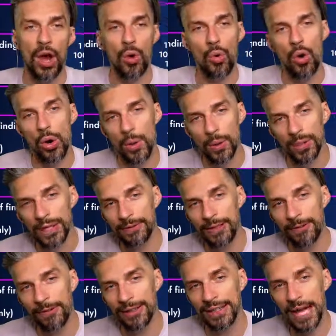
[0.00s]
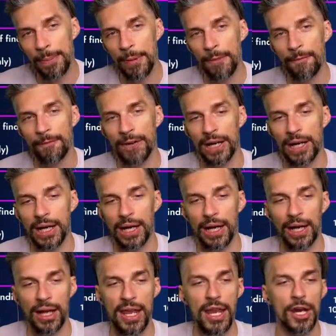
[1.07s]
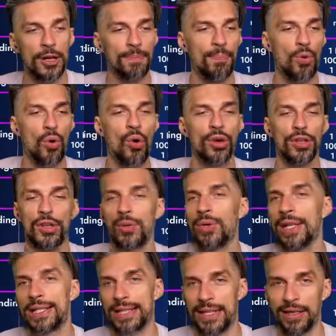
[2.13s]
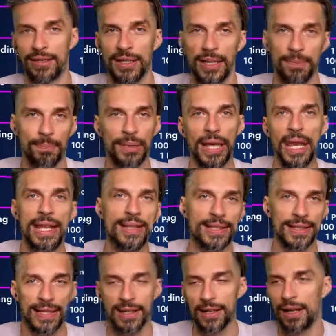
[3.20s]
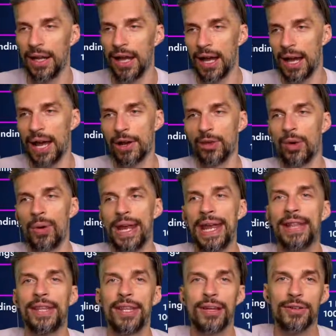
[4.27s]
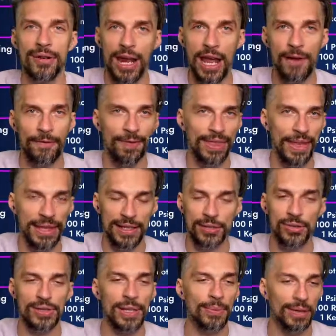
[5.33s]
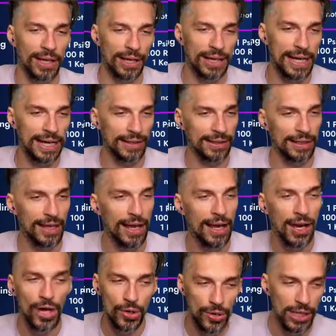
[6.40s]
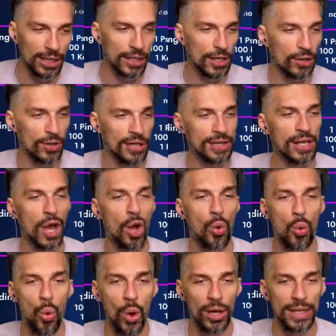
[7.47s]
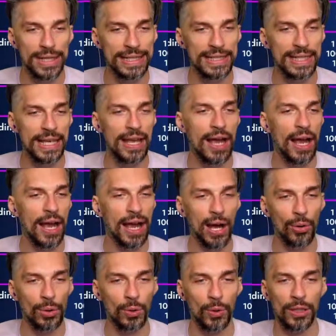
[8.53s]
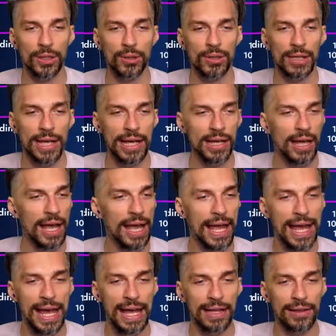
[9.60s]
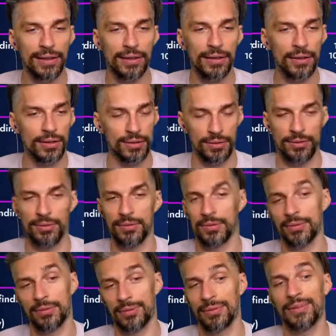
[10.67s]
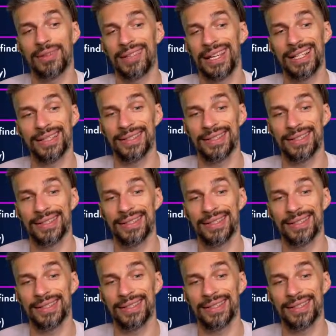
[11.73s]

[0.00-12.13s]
Or we'll have different type of airborne units here, like planes, like, I don't know, anti-grav things or something like that. Really curious, wanna see how it will look like, and that's